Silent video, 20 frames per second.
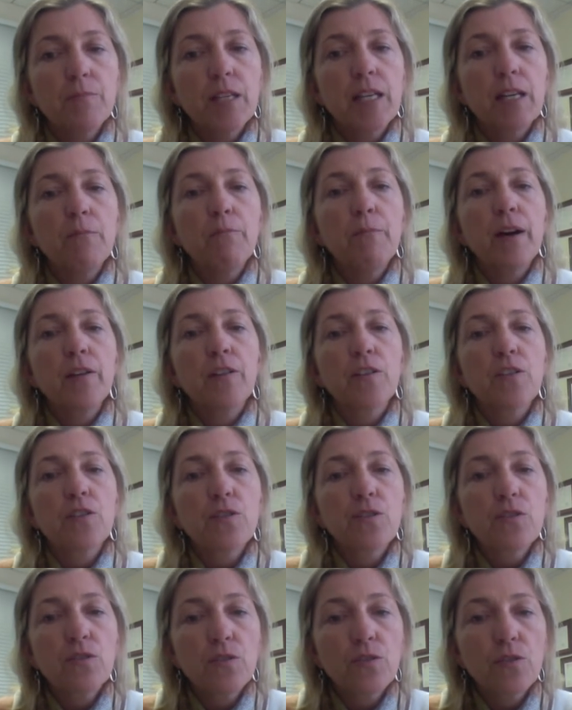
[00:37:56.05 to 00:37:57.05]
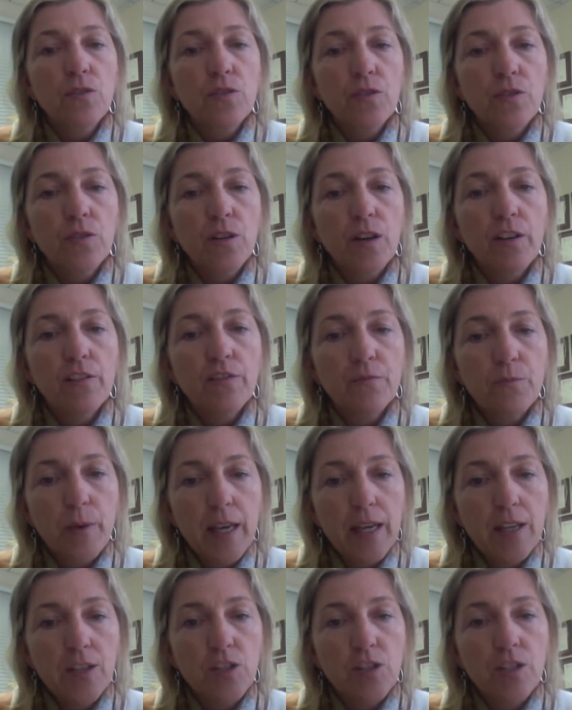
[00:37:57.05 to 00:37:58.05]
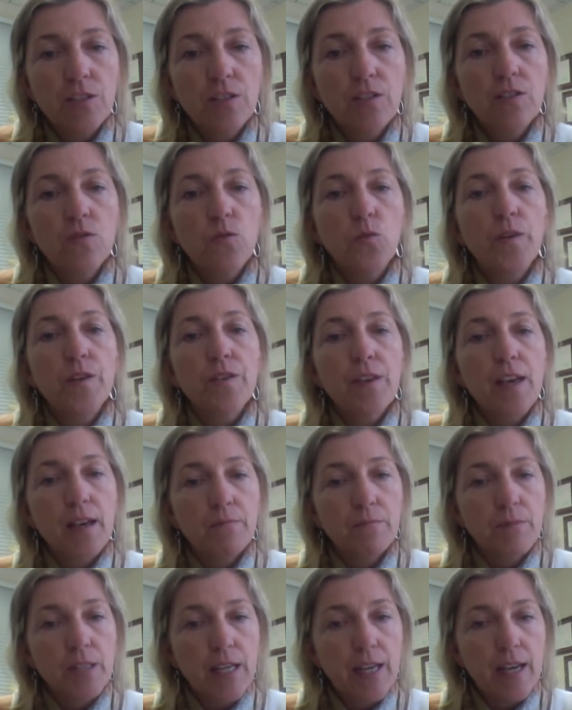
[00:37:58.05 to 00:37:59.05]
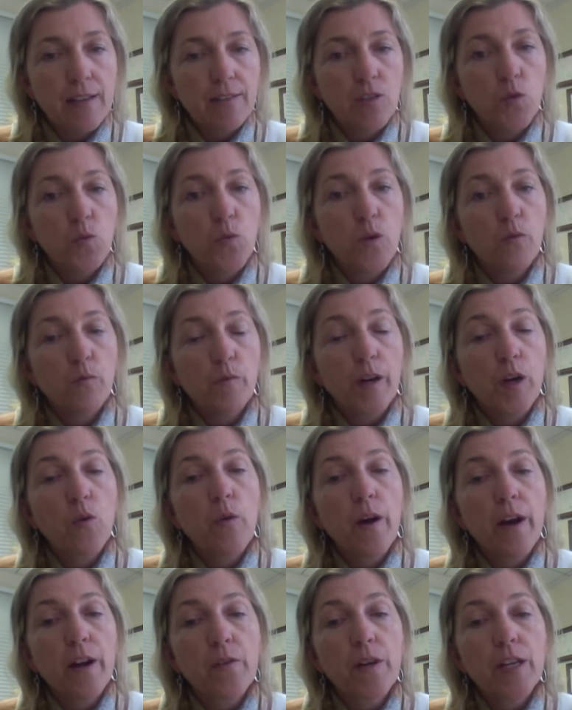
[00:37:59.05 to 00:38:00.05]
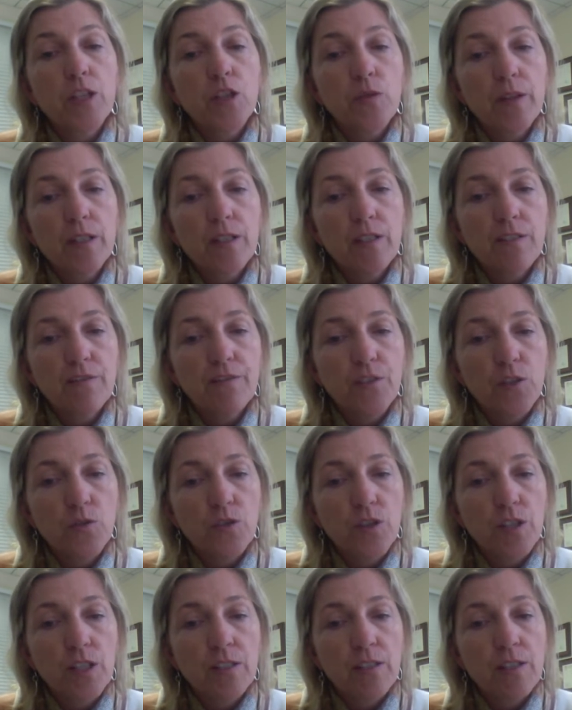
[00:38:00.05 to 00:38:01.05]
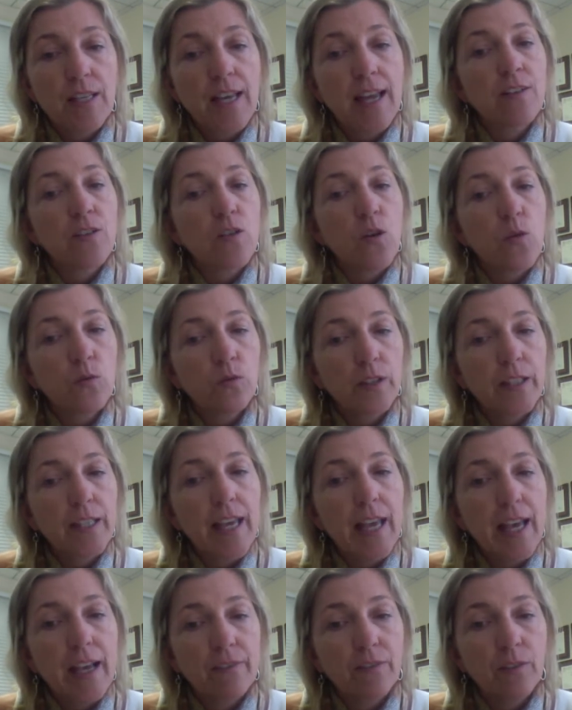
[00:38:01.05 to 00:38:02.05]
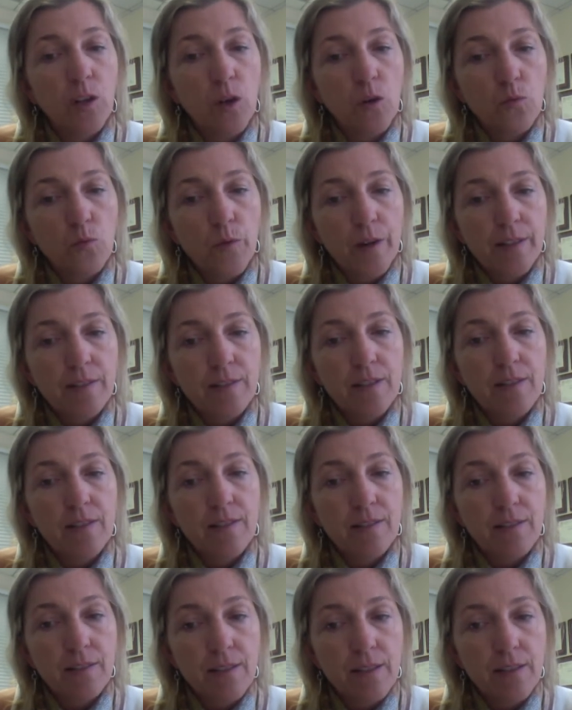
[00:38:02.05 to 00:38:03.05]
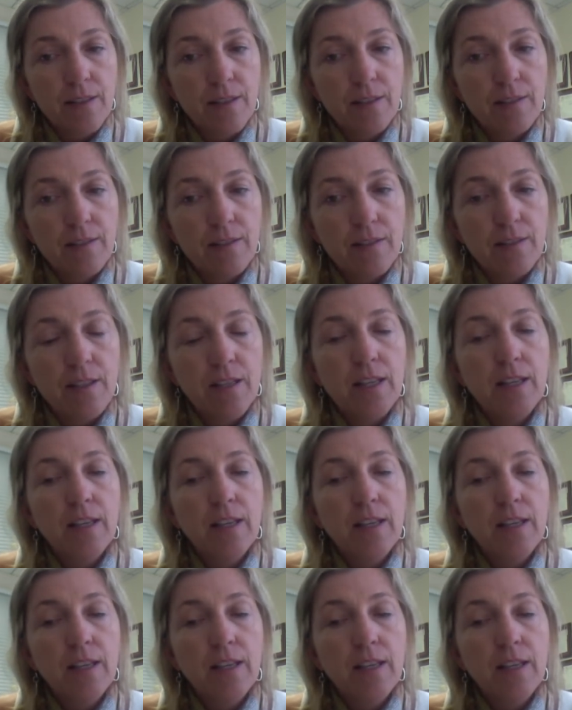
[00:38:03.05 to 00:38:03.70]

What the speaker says: in about a third of patients with MDS who are requiring transfusions and only have low-risk disease.